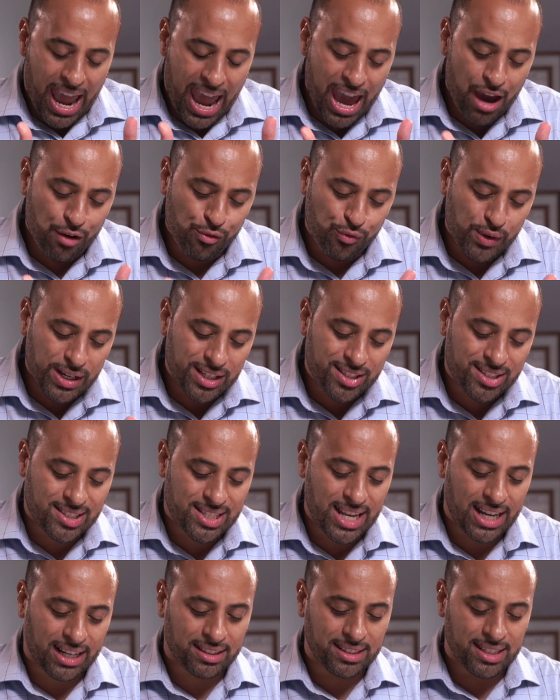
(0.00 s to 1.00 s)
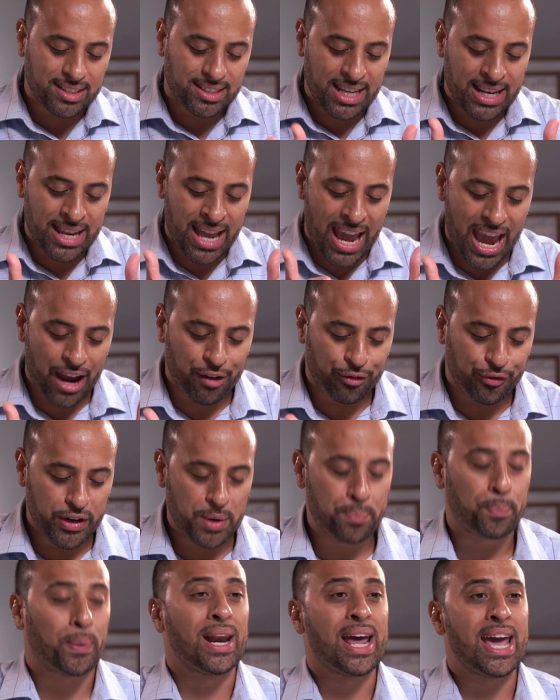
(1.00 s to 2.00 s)
Every sickness and
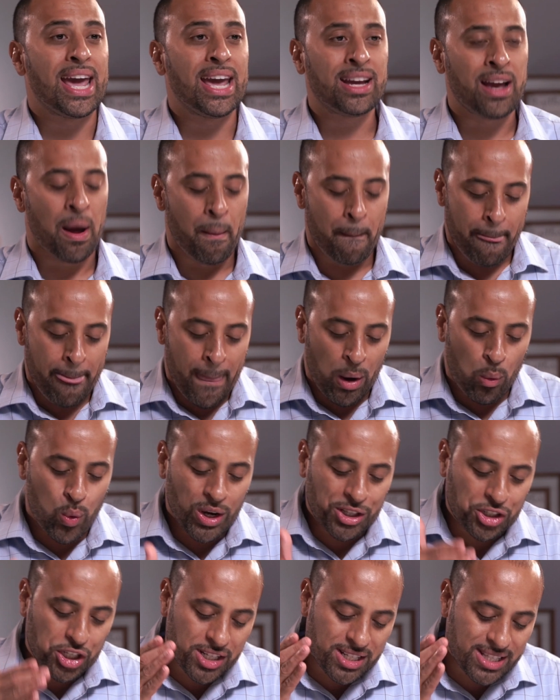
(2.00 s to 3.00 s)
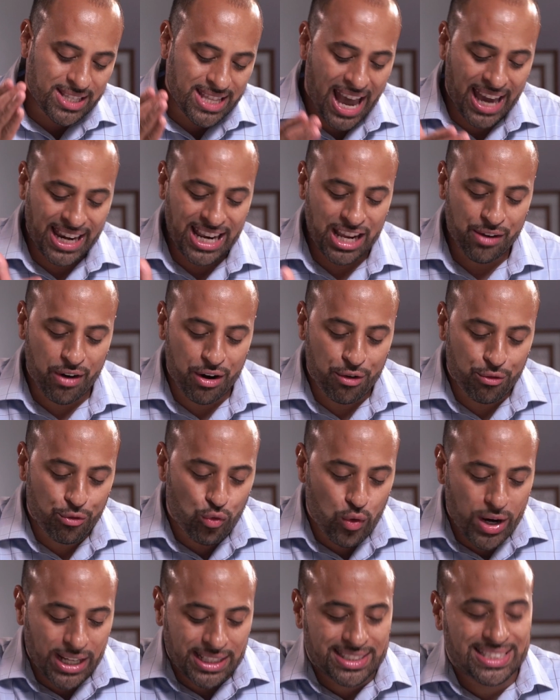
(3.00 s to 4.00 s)
every plague, which is not
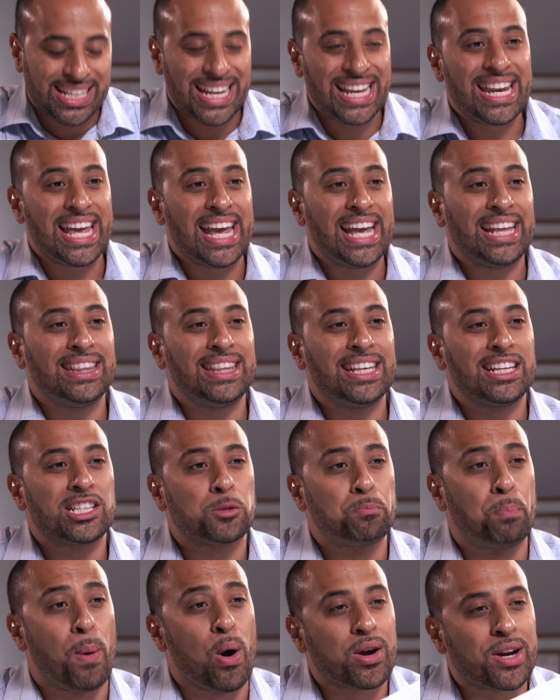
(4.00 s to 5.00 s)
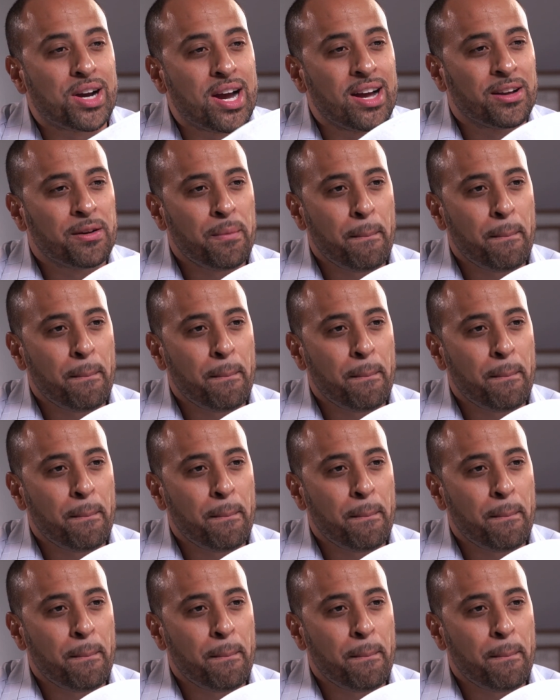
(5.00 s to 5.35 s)
even written in this book